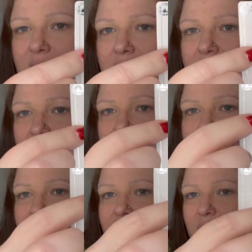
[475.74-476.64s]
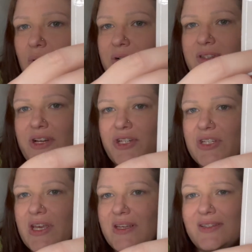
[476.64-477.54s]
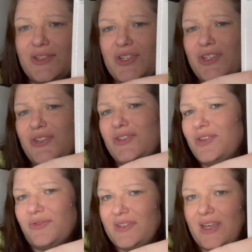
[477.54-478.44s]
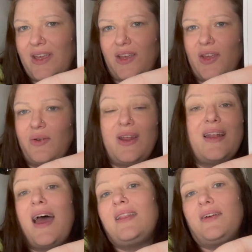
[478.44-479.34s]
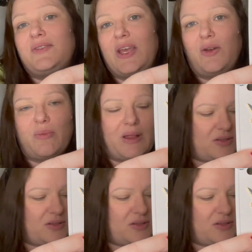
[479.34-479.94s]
color, and of course there she is, and she's just so stinking cute. And I love Tinkerbell